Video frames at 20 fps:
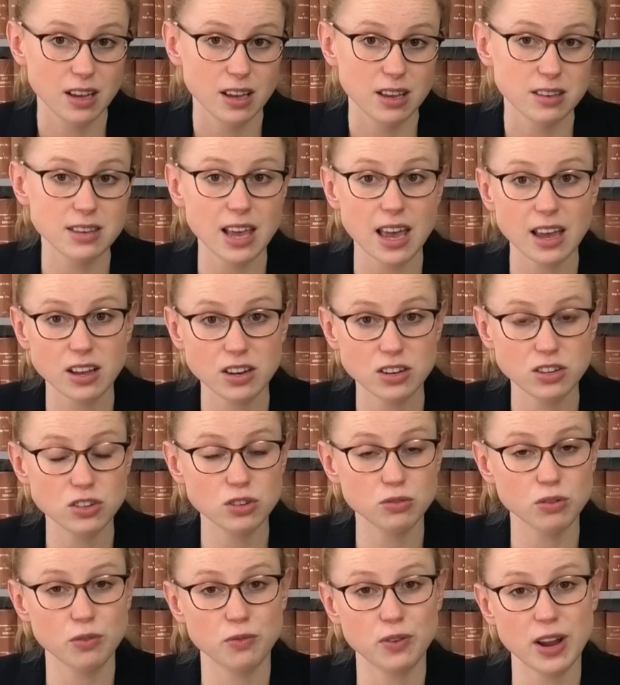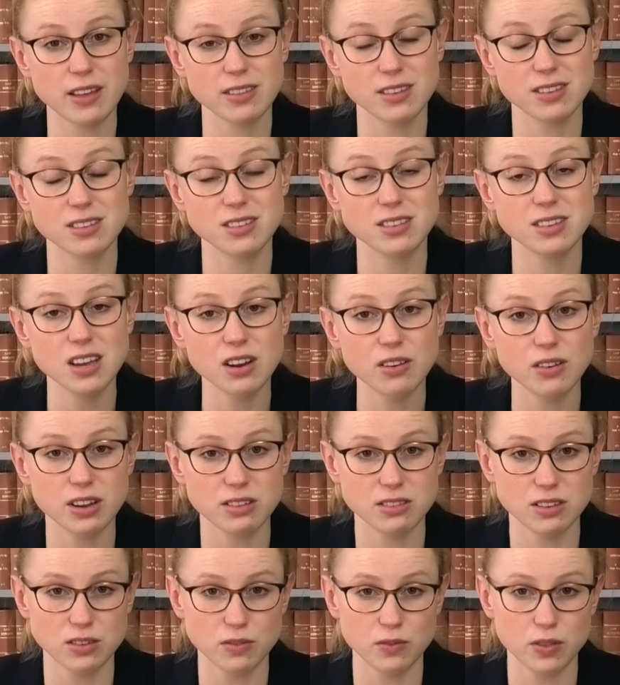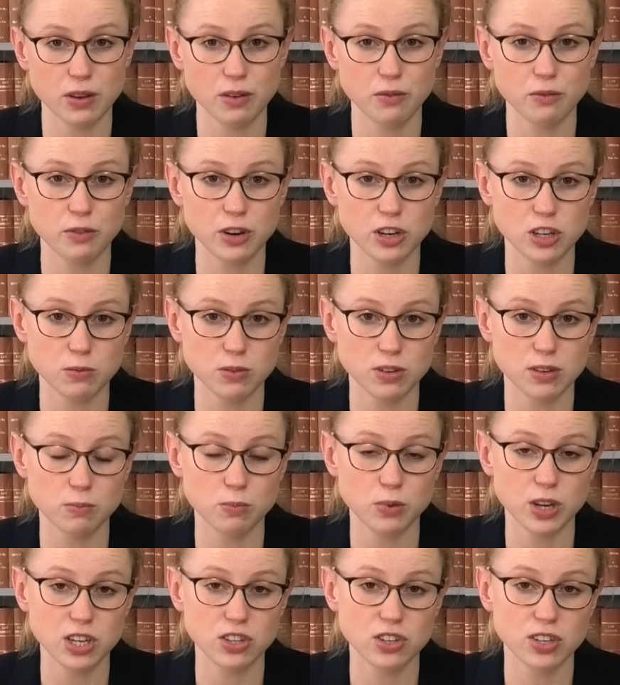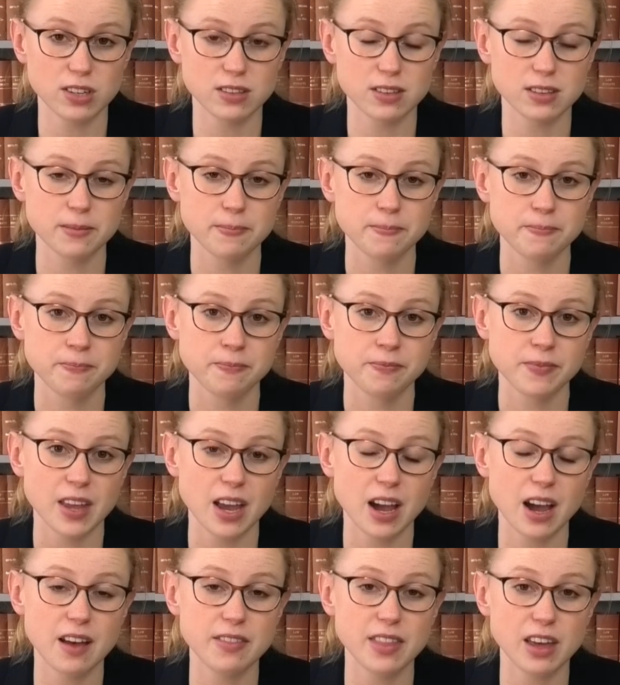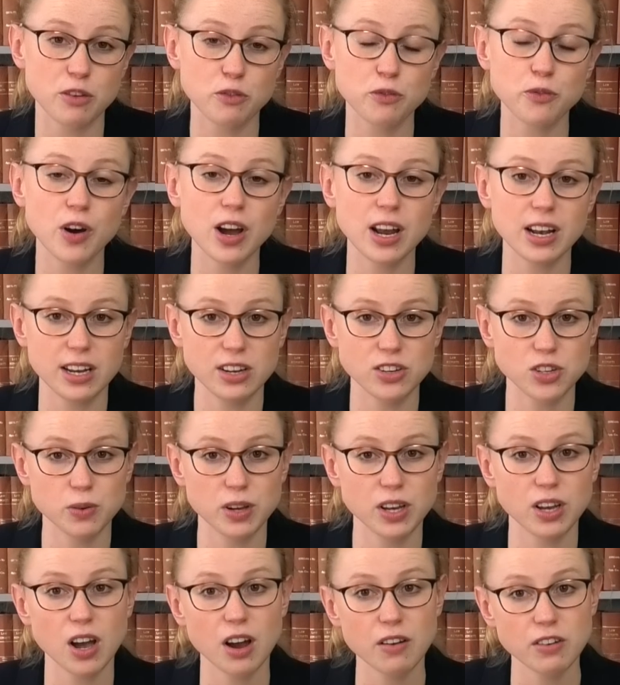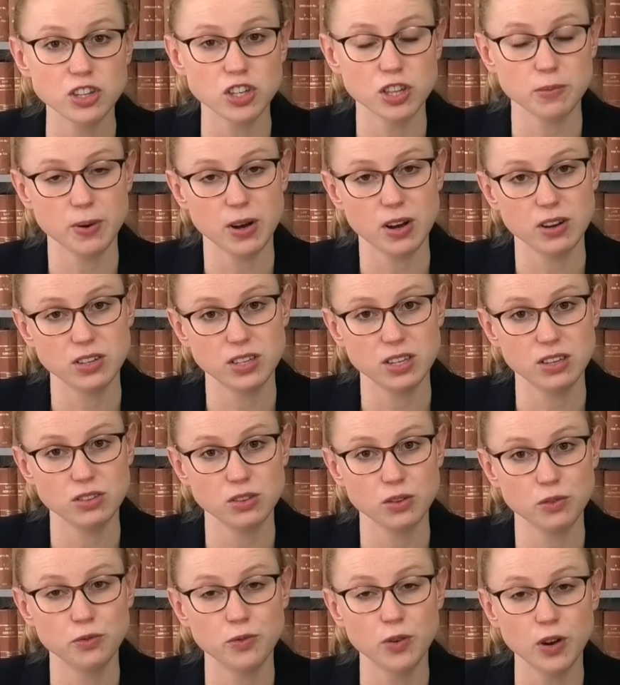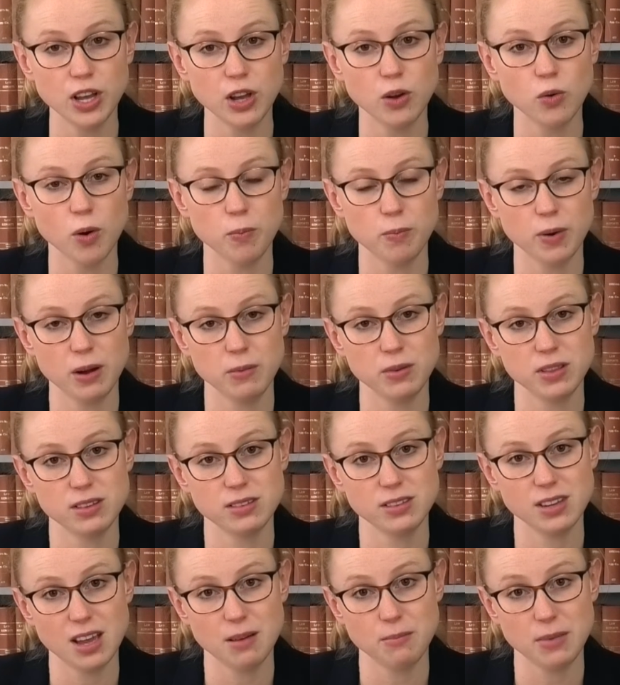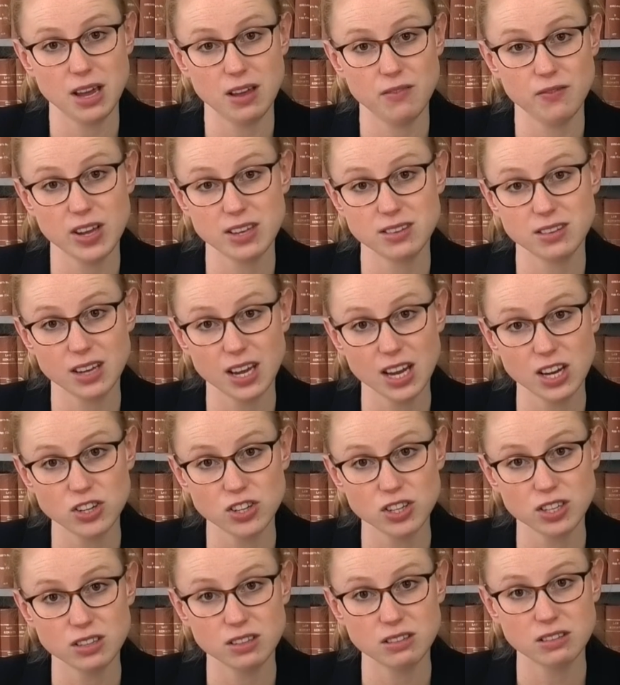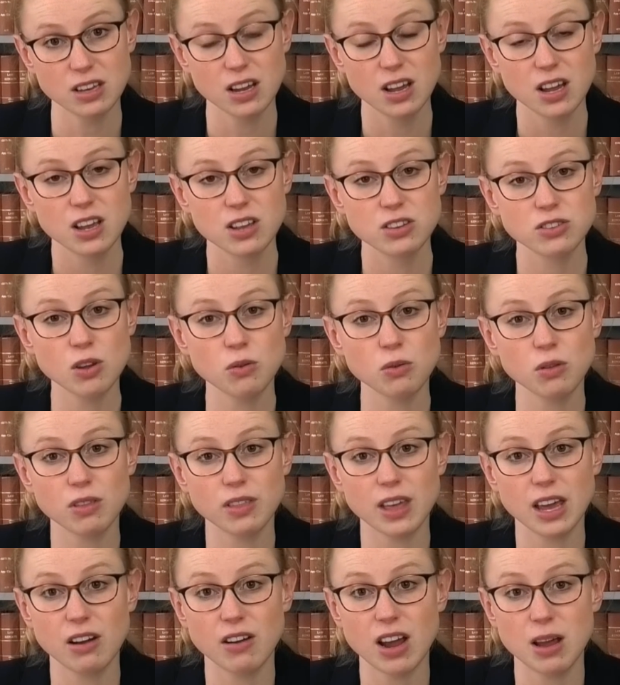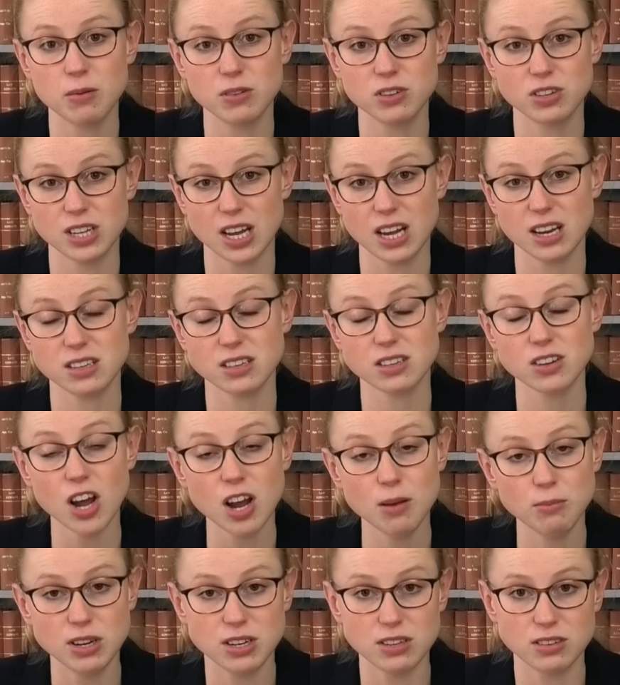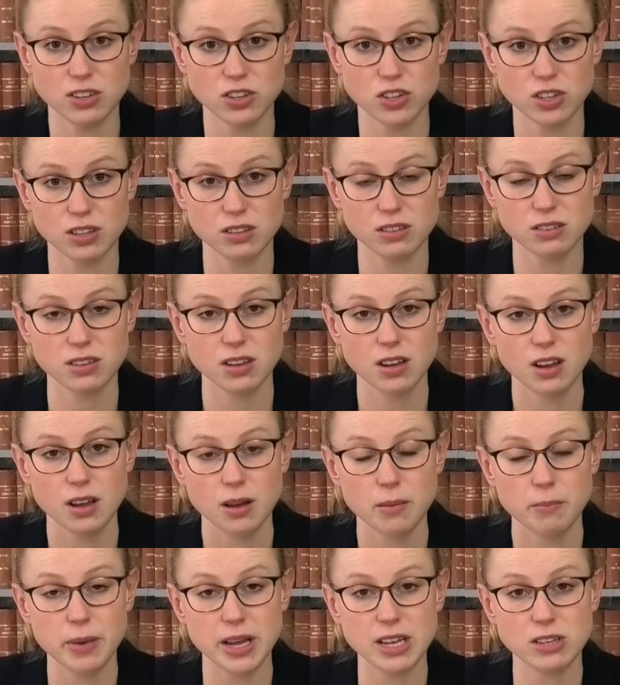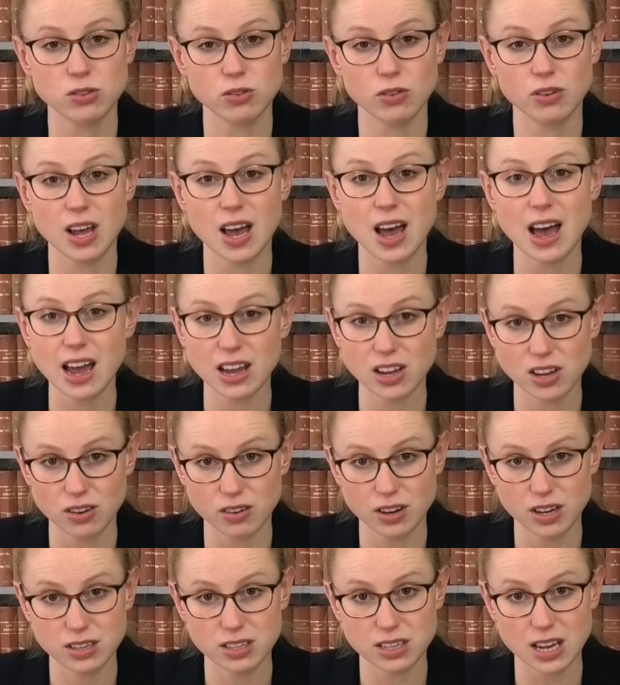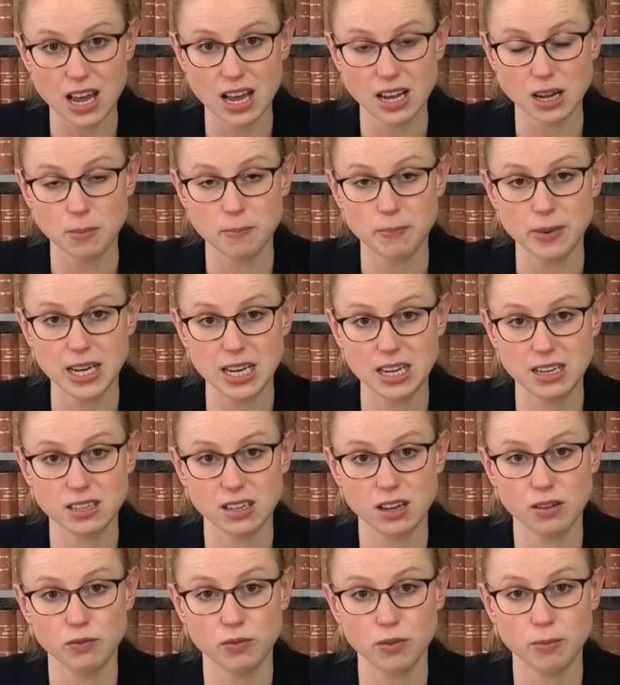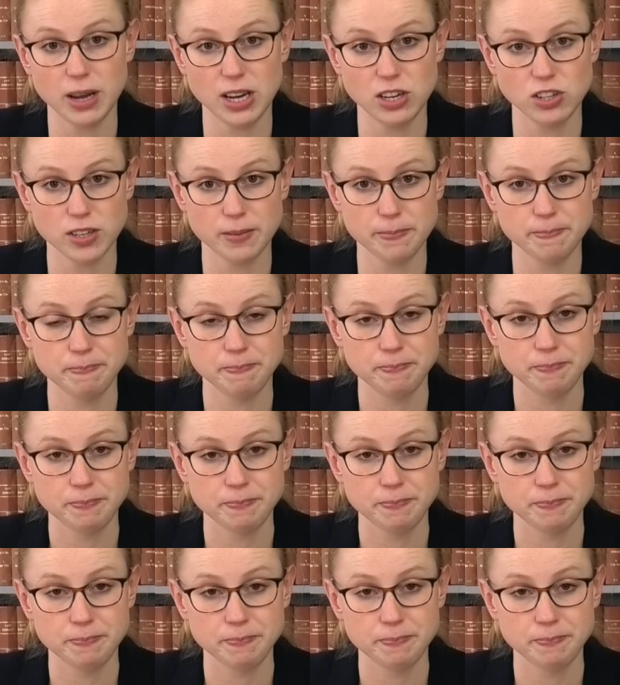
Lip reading: second, to reflect the seriousness of the infringement and breaches; and then finally, to encourage the parties to fully cooperate with the CMA investigations so that they are able to take timely decisions based on accurate and complete information.